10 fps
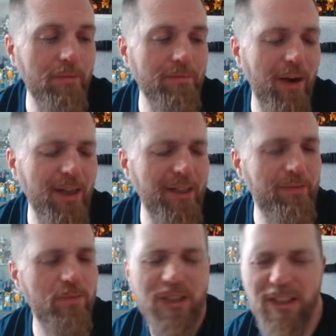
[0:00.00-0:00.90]

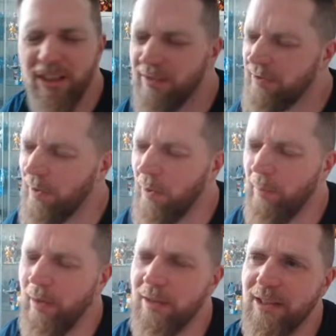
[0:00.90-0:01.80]
Was this a
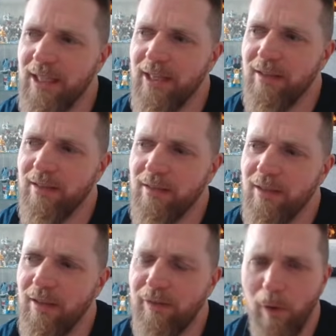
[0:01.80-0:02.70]
4-bot set?
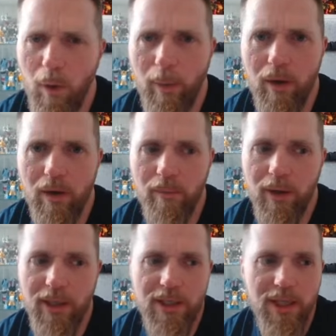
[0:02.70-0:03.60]
A 4-bot
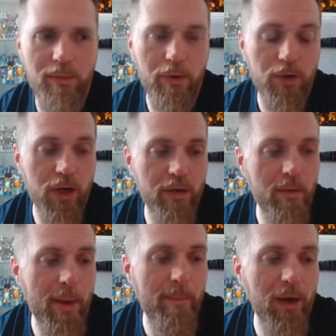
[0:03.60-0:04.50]
combiner team? I'm trying to
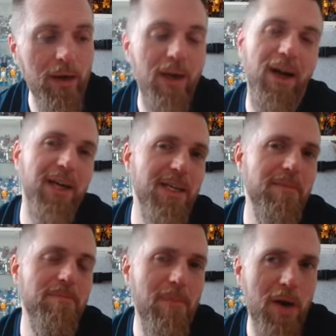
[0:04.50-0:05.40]
remember. I
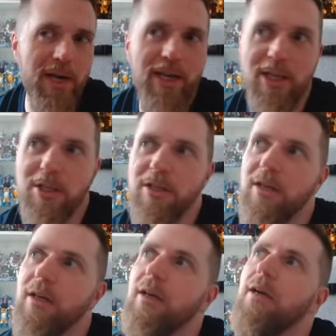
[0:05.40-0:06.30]
didn't mind this,
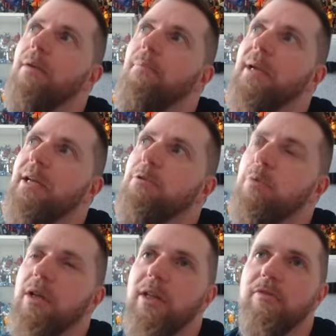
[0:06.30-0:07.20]
but it was
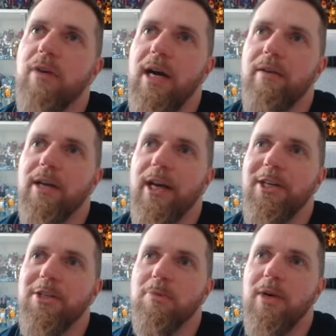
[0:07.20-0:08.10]
one of the rare
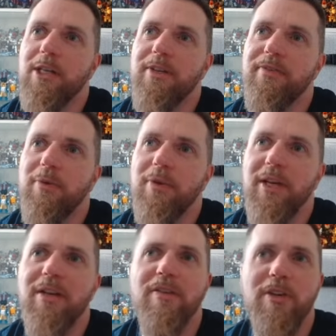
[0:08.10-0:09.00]
occasions where I actually thought
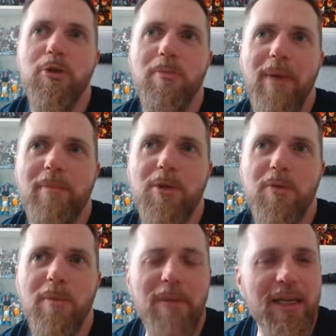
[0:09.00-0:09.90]
the individual members
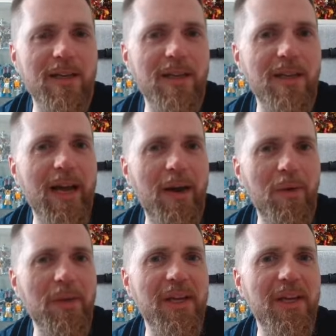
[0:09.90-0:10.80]
were better than
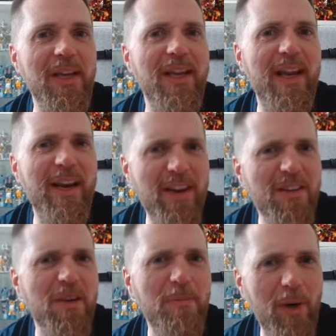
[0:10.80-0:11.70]
how the
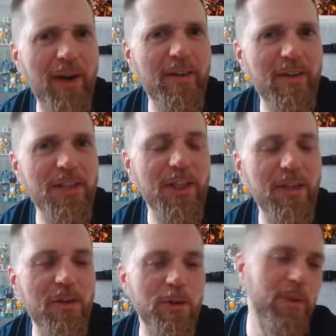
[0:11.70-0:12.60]
end combiner actually
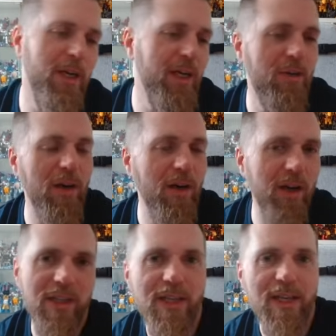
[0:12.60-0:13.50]
looked, but I quite
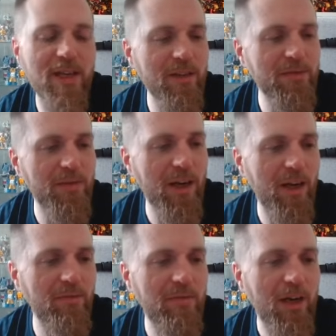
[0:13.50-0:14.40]
liked it enough,
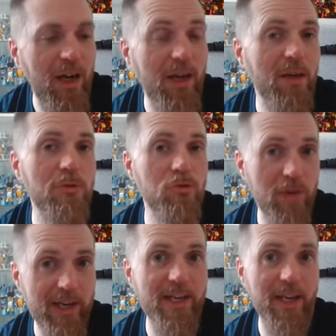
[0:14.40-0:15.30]
and I was
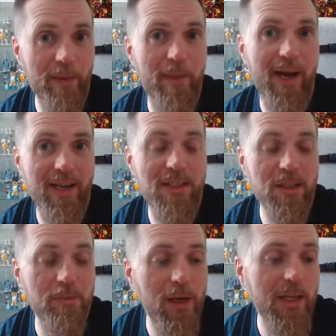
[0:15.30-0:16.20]
ready to get back into
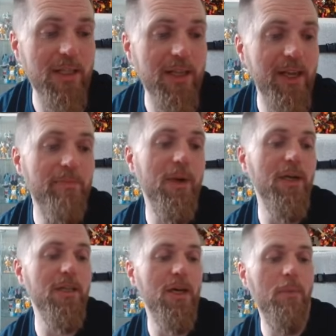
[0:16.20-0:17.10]
combiners again by
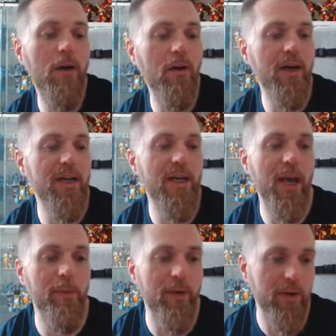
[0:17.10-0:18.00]
the time RID
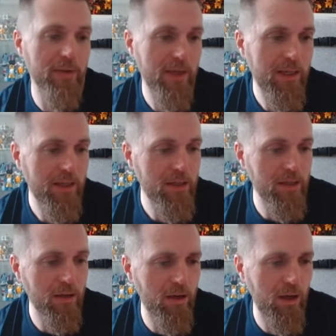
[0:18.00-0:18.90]
came around.
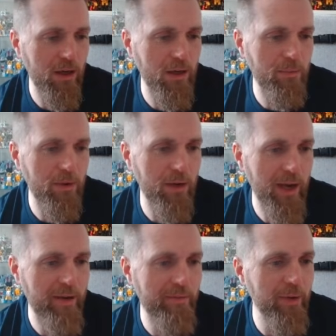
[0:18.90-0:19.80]
So I'm going to put
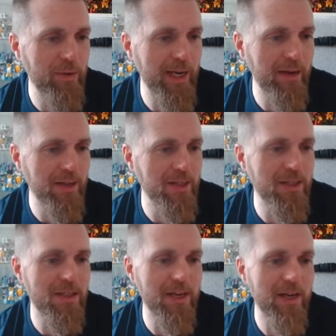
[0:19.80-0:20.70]
Landfill down as a
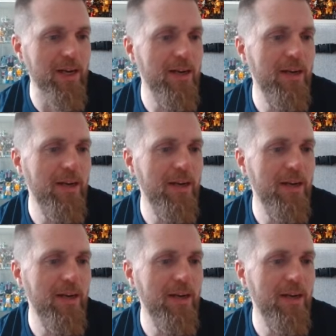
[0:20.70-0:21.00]
C.